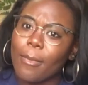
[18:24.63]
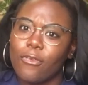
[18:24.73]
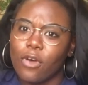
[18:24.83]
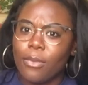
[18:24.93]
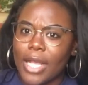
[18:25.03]
but I'm
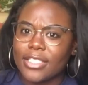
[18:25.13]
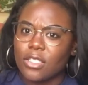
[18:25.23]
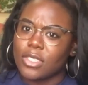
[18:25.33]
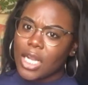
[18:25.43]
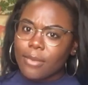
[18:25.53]
a Fulbright,
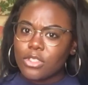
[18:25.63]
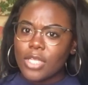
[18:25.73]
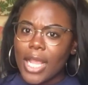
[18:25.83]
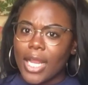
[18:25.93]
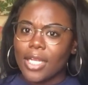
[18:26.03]
so sit up
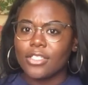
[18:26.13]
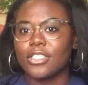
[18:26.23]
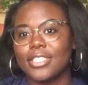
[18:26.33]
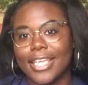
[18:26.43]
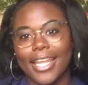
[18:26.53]
straight.
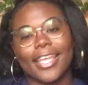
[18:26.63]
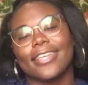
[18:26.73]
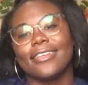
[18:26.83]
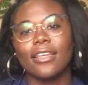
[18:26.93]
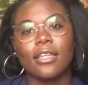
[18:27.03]
Just kidding.
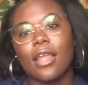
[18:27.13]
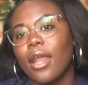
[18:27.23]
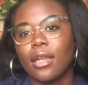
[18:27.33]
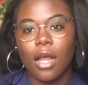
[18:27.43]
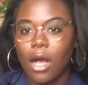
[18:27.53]

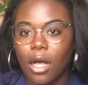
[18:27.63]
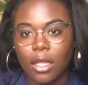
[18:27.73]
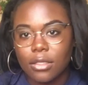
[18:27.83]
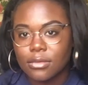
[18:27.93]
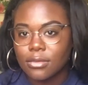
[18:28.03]
Not at
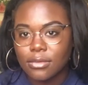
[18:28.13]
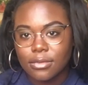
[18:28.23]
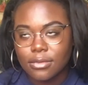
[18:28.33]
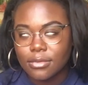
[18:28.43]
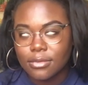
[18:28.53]
all.
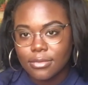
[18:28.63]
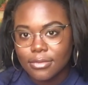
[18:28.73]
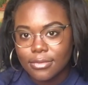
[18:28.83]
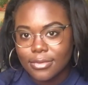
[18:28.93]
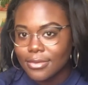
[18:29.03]

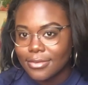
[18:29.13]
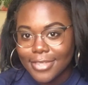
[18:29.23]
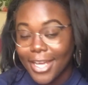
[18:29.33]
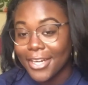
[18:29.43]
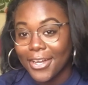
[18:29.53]

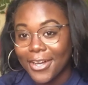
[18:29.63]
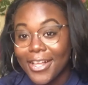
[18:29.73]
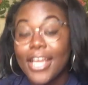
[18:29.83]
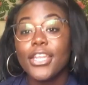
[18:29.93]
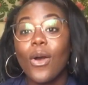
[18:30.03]
Not at all.
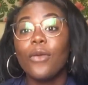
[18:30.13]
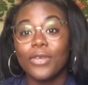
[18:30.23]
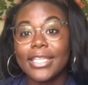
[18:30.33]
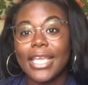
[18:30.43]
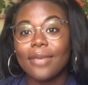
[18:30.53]
No, I
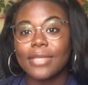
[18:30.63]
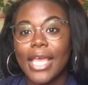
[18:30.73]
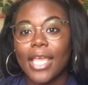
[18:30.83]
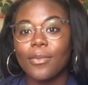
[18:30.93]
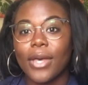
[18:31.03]
really am
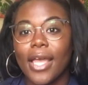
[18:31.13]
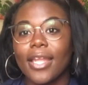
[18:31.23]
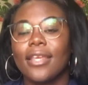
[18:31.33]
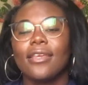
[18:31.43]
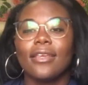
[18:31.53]
late, but
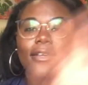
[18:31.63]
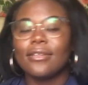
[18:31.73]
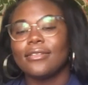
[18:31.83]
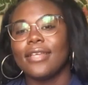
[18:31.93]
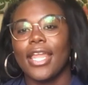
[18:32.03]

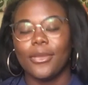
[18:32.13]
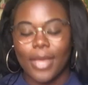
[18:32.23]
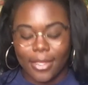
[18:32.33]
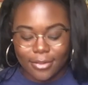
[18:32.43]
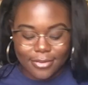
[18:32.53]

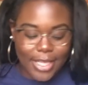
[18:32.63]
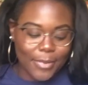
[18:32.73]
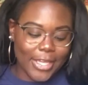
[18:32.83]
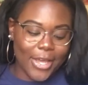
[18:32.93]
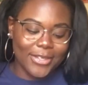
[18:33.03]
anyway, let
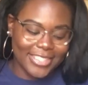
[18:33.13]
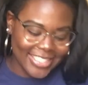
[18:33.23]
me go.